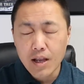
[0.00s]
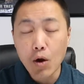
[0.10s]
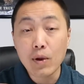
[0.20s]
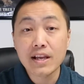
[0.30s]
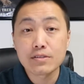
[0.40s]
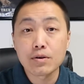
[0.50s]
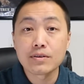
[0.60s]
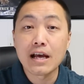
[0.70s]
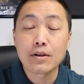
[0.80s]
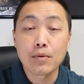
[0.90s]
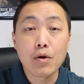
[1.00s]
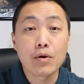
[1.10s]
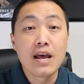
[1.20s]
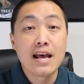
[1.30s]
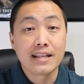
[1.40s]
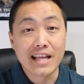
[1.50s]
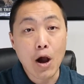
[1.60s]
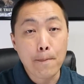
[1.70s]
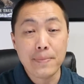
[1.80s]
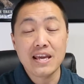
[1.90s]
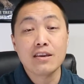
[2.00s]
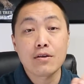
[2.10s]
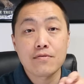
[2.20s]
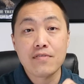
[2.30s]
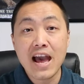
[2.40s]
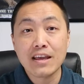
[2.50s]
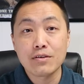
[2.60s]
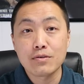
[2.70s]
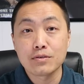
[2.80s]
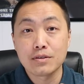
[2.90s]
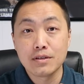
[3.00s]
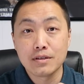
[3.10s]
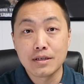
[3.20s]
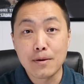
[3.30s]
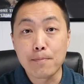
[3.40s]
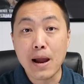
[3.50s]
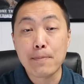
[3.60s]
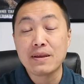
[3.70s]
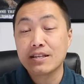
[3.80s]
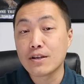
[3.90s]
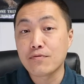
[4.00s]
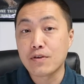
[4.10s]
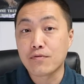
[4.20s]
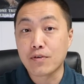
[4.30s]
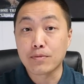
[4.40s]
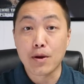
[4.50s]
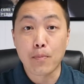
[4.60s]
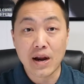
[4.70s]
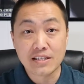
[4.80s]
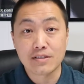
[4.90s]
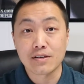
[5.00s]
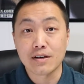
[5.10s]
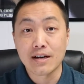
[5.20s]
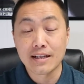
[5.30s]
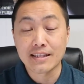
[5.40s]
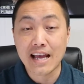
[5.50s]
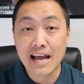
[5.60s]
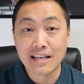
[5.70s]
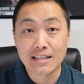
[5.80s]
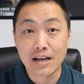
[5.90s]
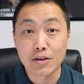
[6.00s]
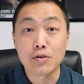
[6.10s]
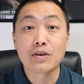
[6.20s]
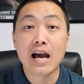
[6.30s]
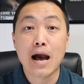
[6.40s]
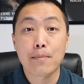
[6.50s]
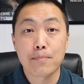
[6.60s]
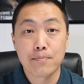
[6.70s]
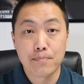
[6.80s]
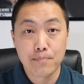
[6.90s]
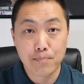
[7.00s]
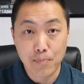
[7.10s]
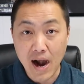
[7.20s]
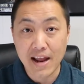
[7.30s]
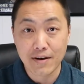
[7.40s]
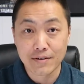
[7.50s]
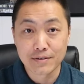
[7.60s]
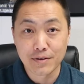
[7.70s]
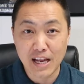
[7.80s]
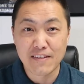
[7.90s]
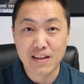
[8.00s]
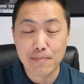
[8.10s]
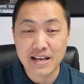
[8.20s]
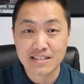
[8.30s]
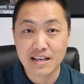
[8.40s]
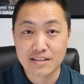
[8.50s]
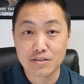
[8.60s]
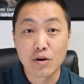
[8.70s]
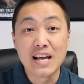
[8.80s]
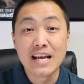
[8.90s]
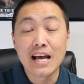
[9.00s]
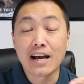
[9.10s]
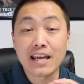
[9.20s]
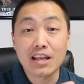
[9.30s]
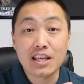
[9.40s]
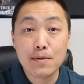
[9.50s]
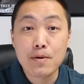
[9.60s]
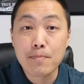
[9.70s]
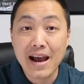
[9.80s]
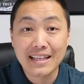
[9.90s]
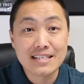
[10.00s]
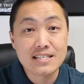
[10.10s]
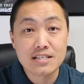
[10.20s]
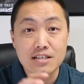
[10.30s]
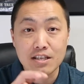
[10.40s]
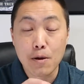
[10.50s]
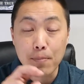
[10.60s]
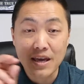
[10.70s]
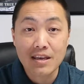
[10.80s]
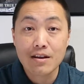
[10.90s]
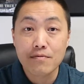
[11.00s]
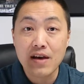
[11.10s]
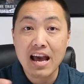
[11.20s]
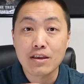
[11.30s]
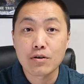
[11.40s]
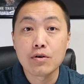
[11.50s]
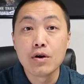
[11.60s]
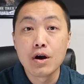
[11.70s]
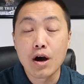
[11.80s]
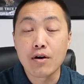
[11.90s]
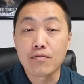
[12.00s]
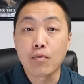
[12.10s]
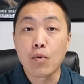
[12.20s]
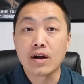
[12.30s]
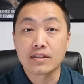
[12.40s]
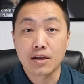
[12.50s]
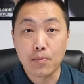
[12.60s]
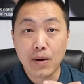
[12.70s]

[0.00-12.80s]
a week or so down the road, the opinion of value might be different from the appraiser that you got prior. Okay, if that makes sense. So again, keep in mind, this is just the opinion and value of what the